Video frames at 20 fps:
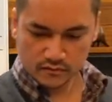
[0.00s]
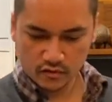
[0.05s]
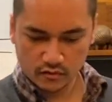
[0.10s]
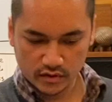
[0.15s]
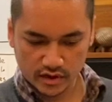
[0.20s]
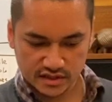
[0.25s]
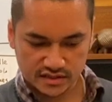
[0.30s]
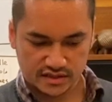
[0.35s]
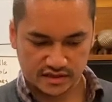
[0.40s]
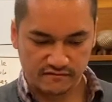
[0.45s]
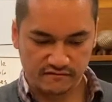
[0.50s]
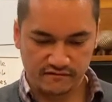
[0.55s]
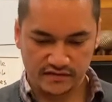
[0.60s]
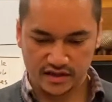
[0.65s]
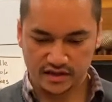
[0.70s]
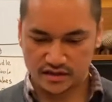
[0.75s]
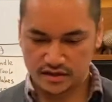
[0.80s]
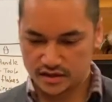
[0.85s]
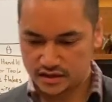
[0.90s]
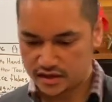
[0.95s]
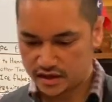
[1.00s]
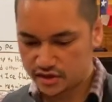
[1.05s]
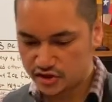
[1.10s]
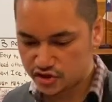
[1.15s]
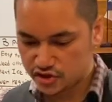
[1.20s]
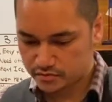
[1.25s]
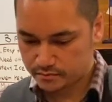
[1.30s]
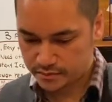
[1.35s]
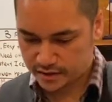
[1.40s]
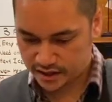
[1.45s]
was invented in
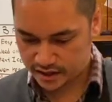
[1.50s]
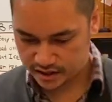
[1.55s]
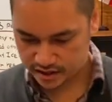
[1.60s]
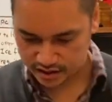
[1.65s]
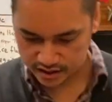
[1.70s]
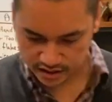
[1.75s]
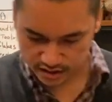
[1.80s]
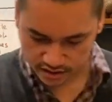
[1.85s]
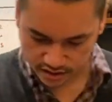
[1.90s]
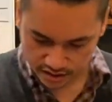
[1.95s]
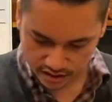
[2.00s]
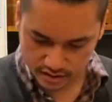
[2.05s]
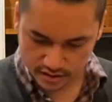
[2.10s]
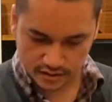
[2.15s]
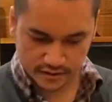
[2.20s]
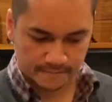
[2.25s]
Japan